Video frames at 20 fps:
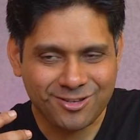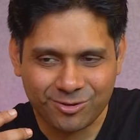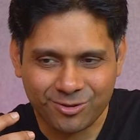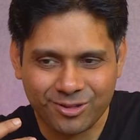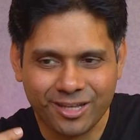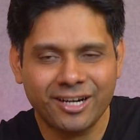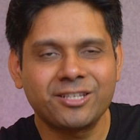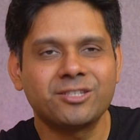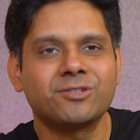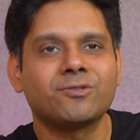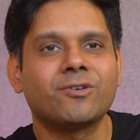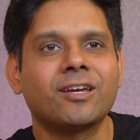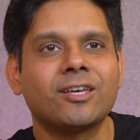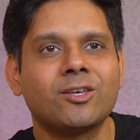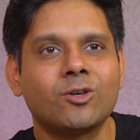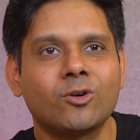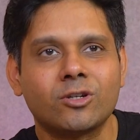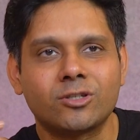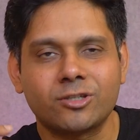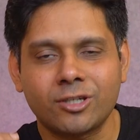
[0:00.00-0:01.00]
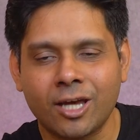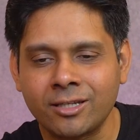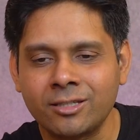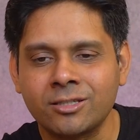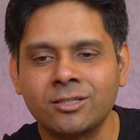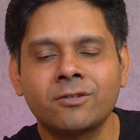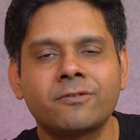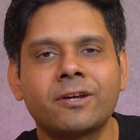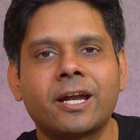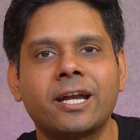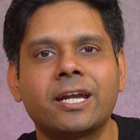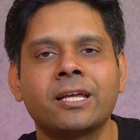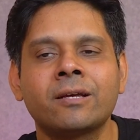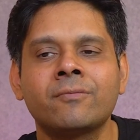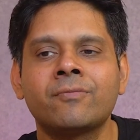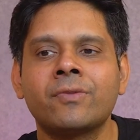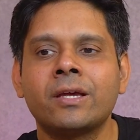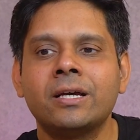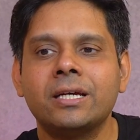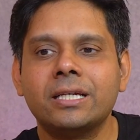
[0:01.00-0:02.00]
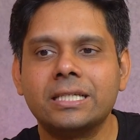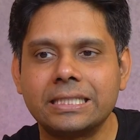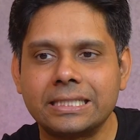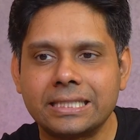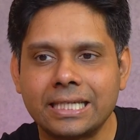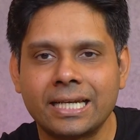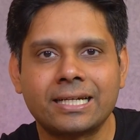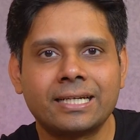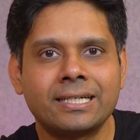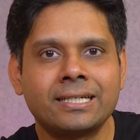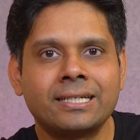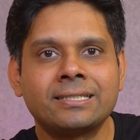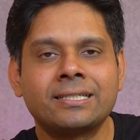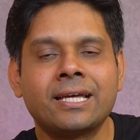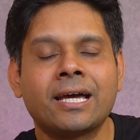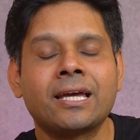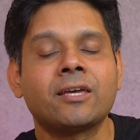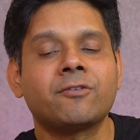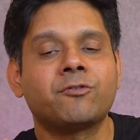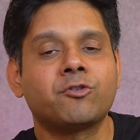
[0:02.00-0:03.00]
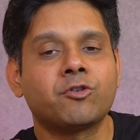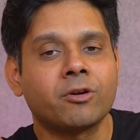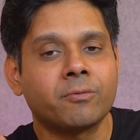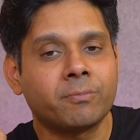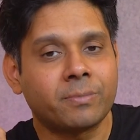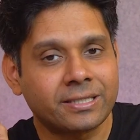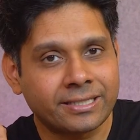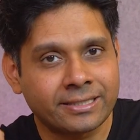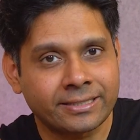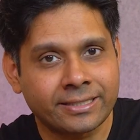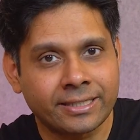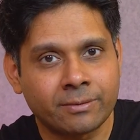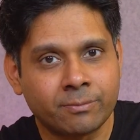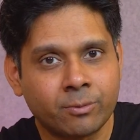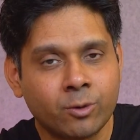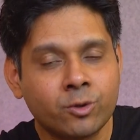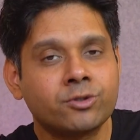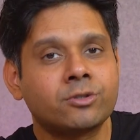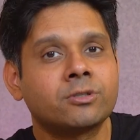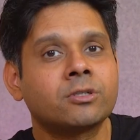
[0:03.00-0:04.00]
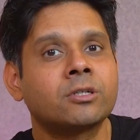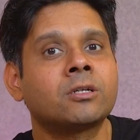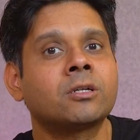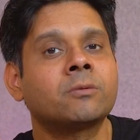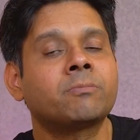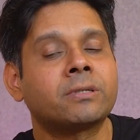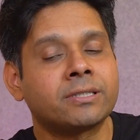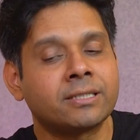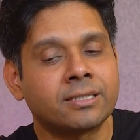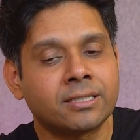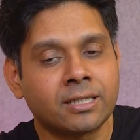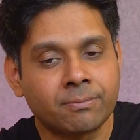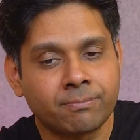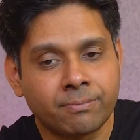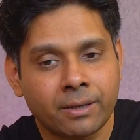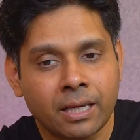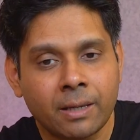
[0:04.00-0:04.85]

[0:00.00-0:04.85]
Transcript: So that is why your chances of getting selected is high if you have presented poster, presented